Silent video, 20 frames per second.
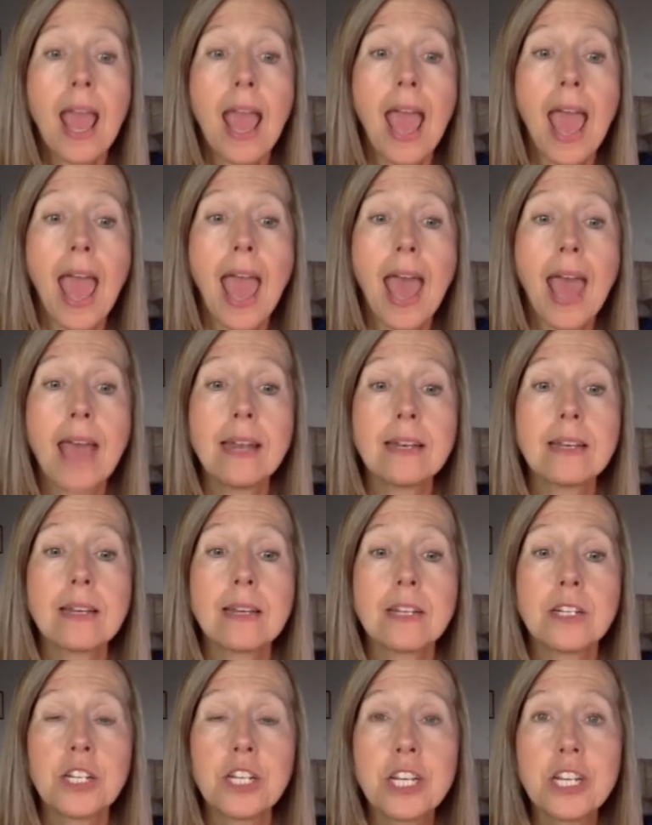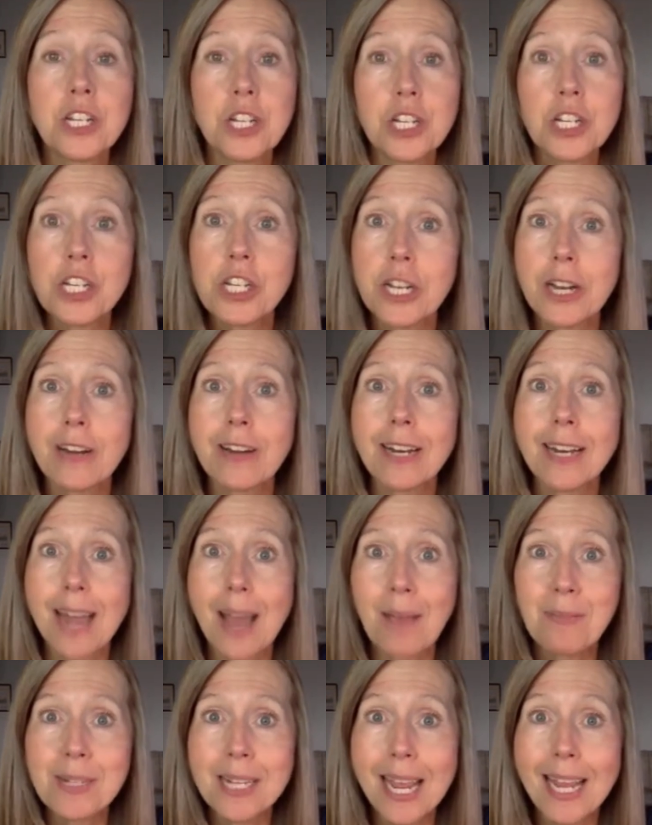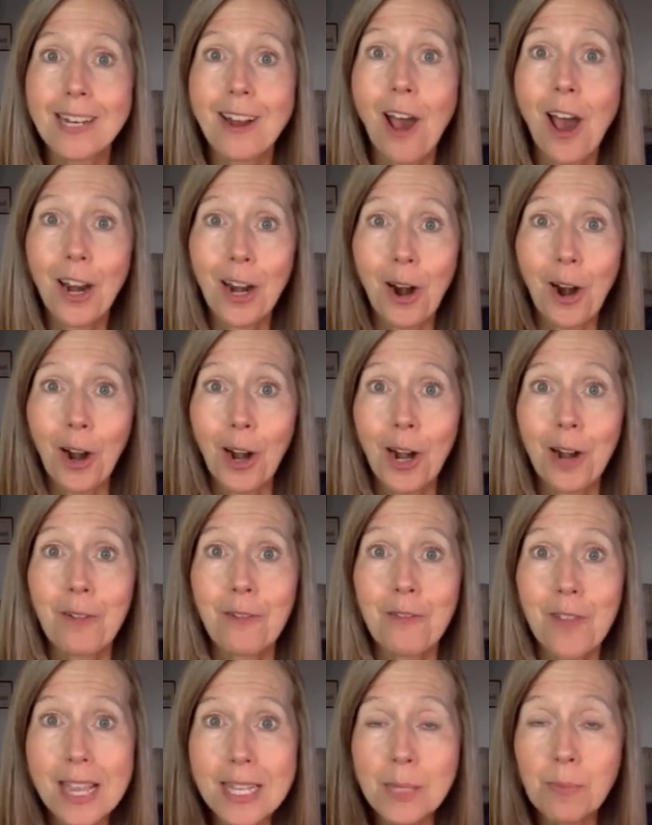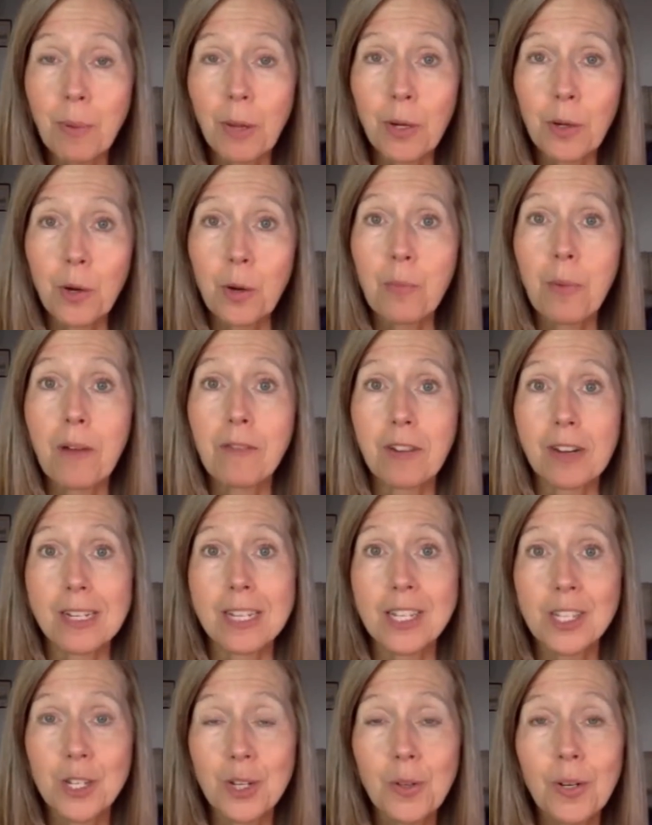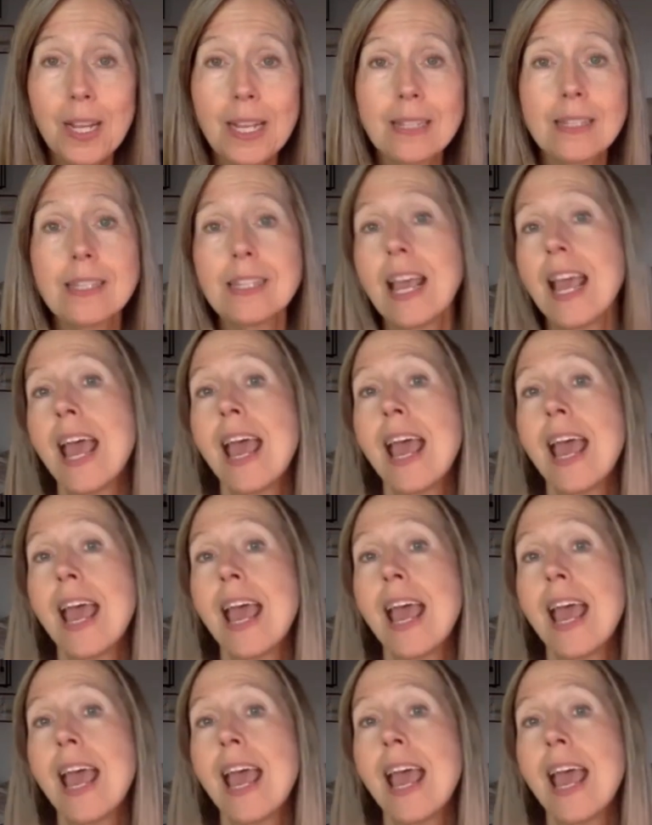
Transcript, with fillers: And she just shared an update on our Facebook group of our students.